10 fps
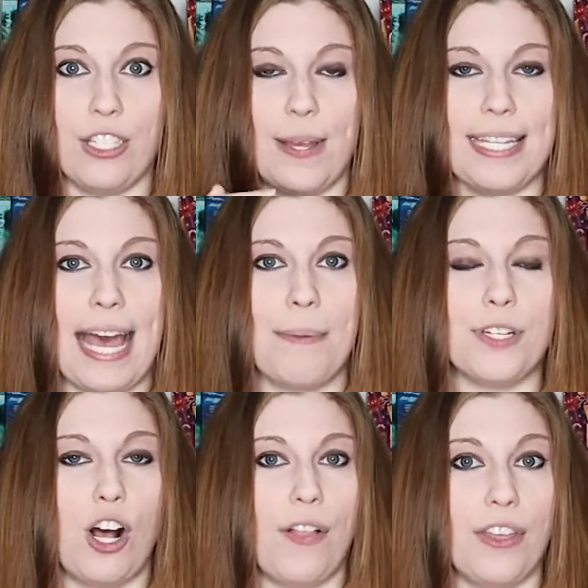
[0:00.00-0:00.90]
So I
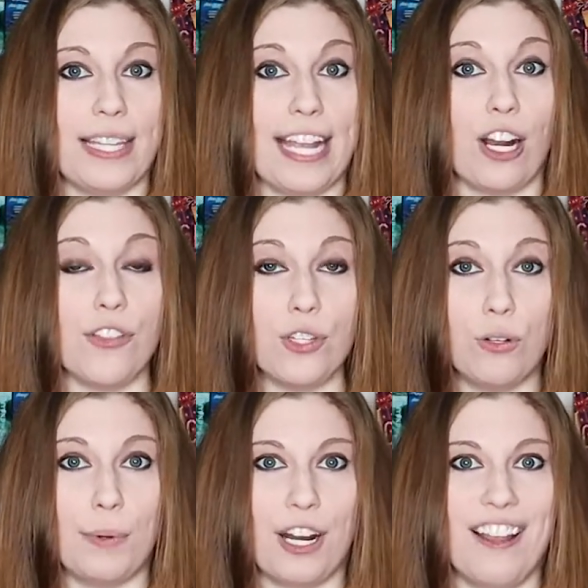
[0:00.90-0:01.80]
tapped on the layer on the
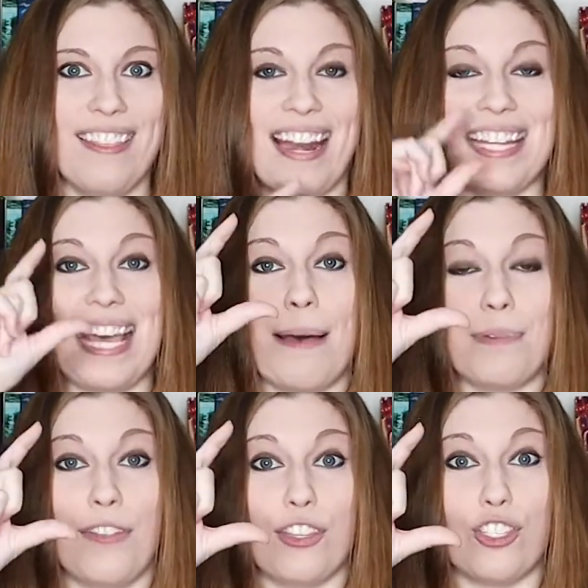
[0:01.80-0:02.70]
toolbar, then I
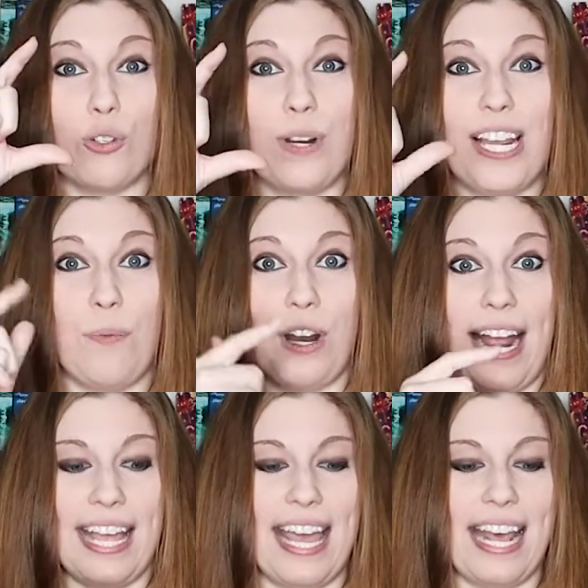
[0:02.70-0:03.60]
tapped on the screen where
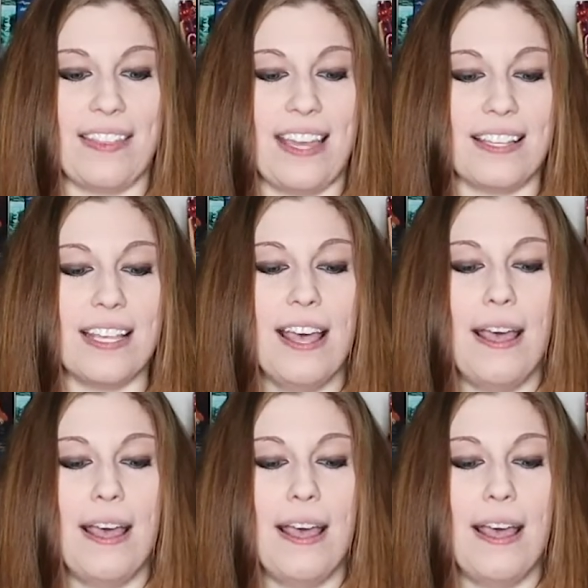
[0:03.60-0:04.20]
I can edit things,